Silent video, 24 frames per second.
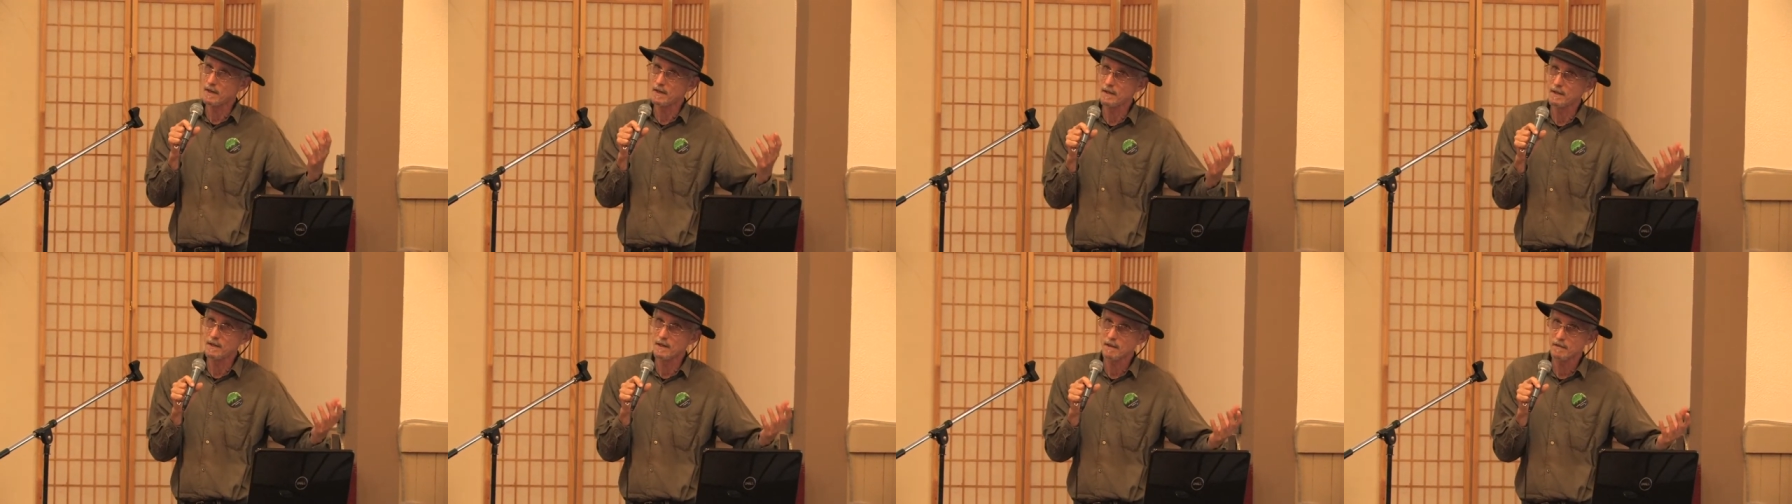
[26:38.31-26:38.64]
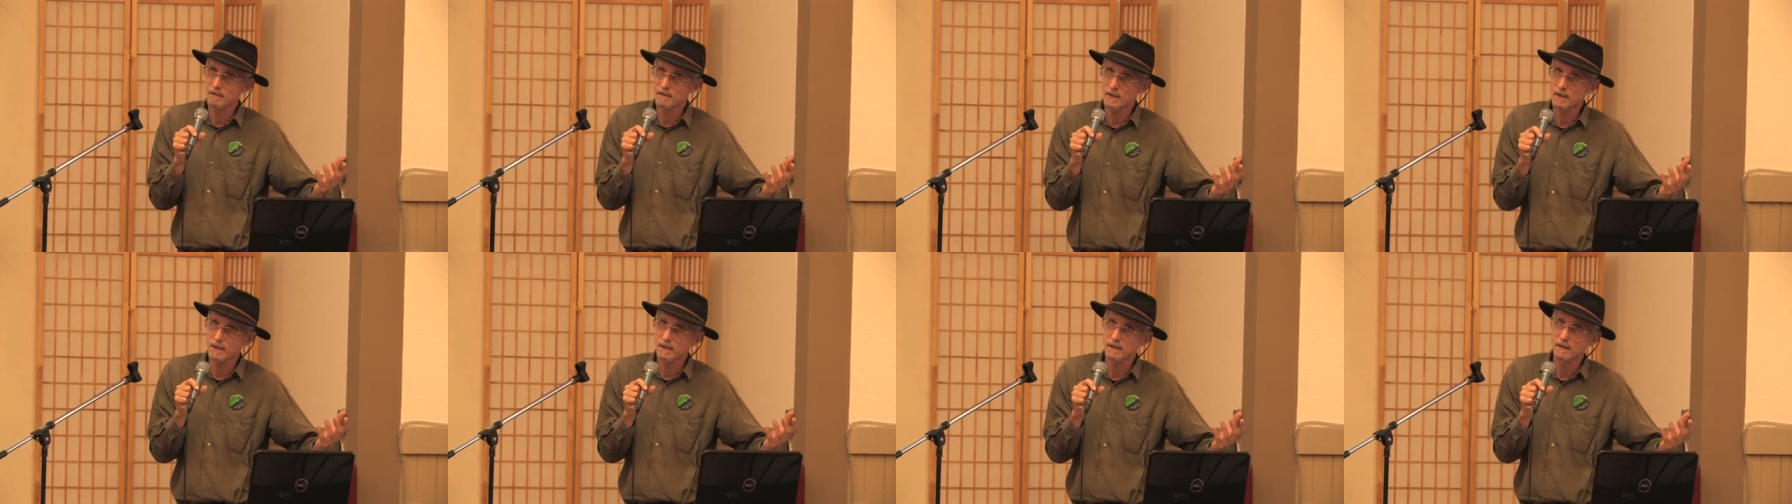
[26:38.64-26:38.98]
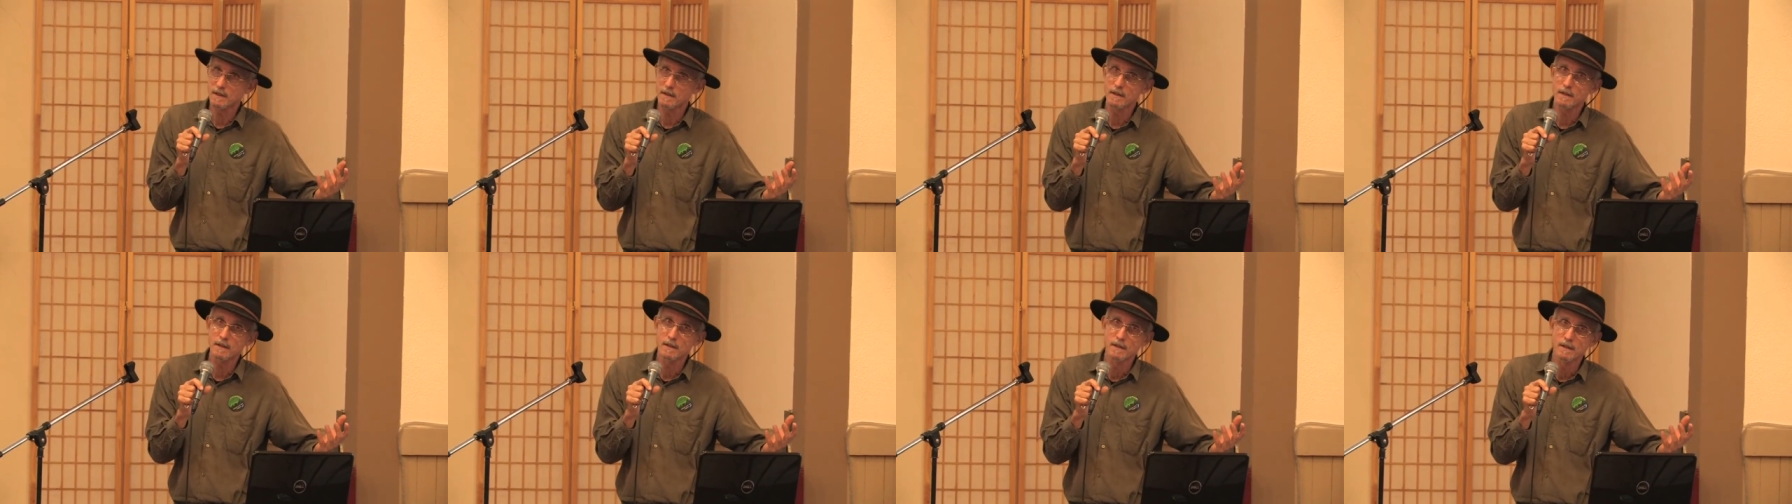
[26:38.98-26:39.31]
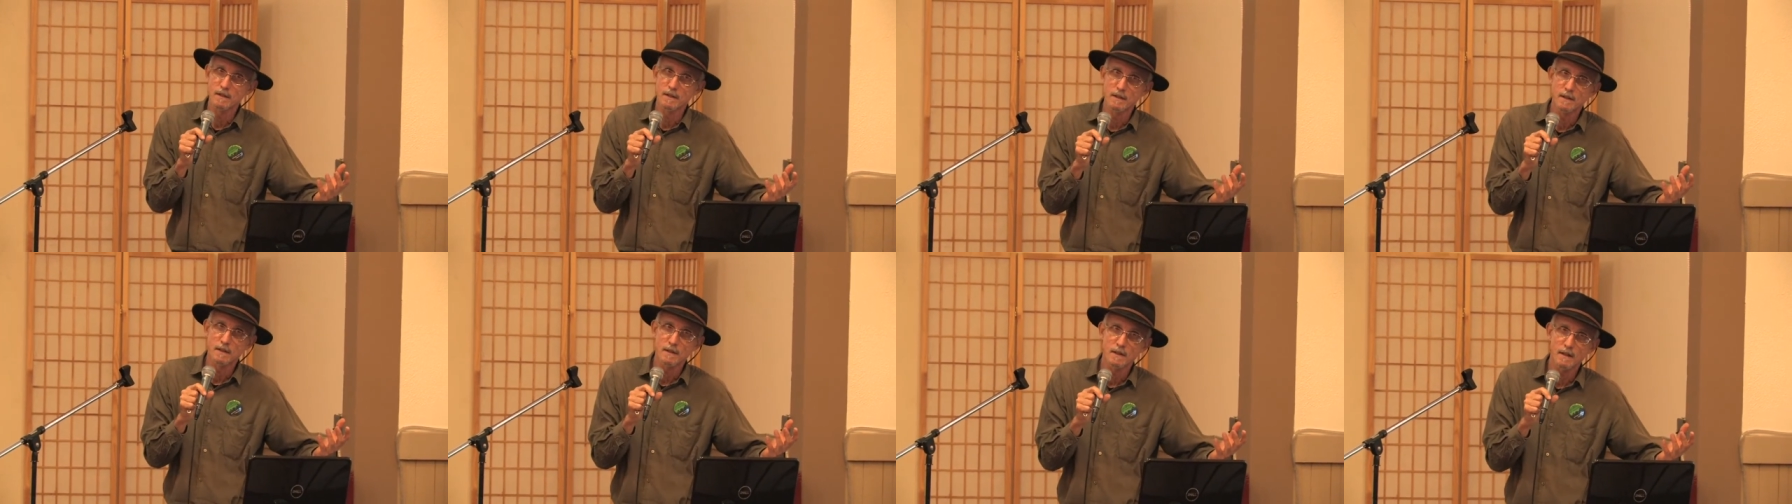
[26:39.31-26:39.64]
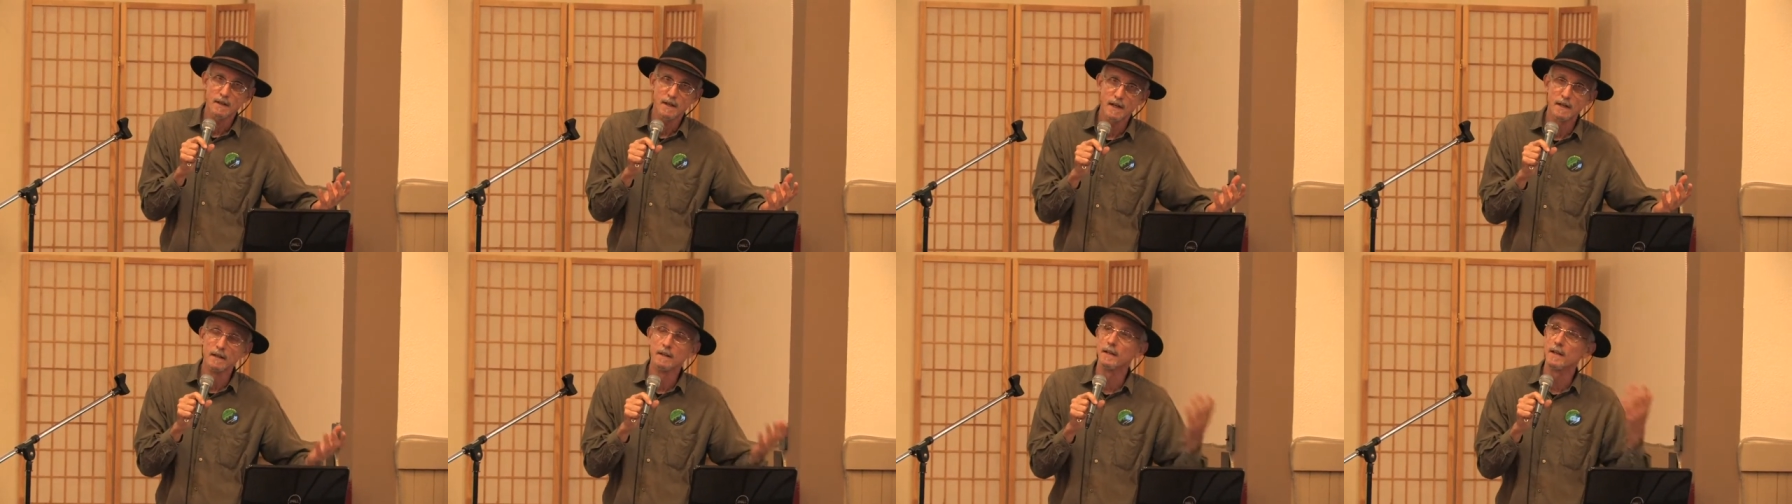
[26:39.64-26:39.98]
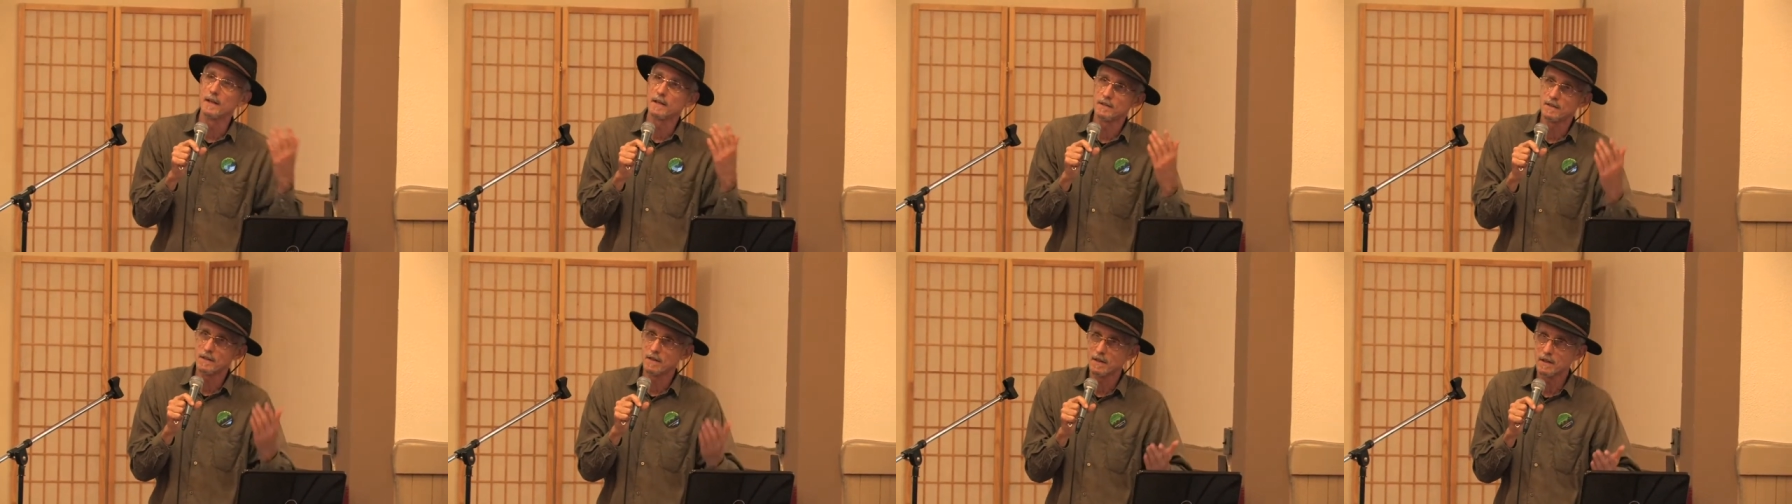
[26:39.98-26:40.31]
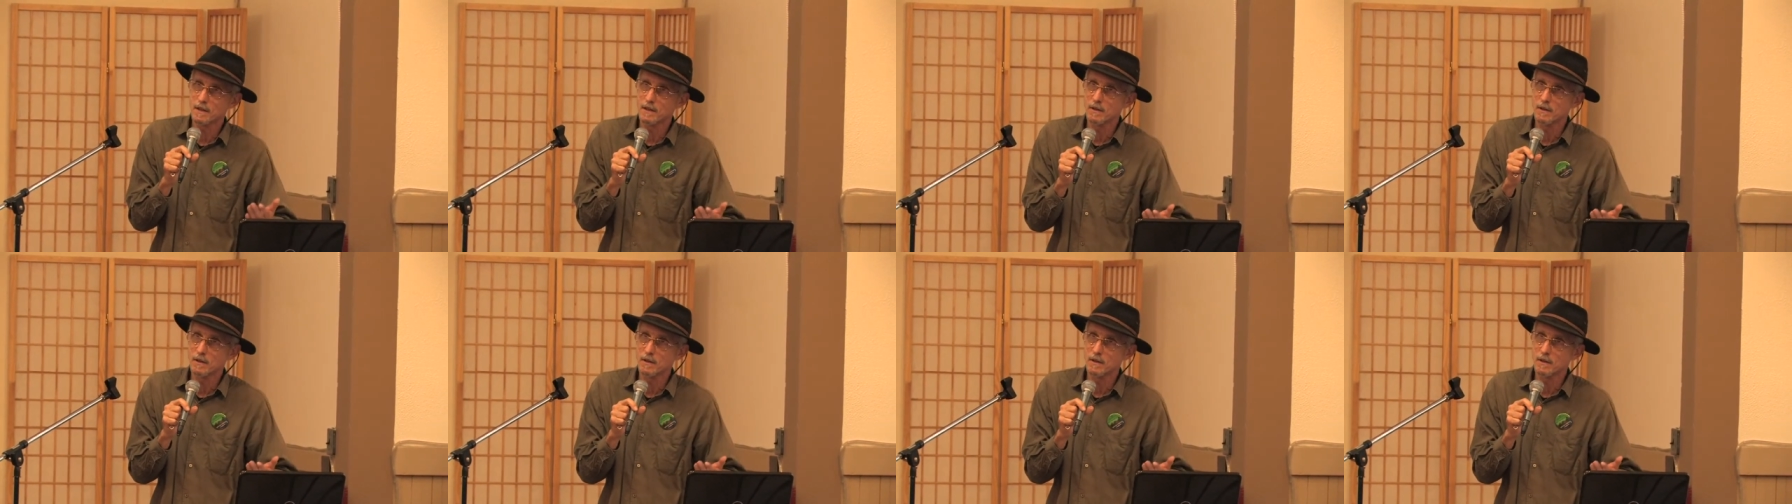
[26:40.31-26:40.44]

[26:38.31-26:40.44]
Adolf Hitler and led to the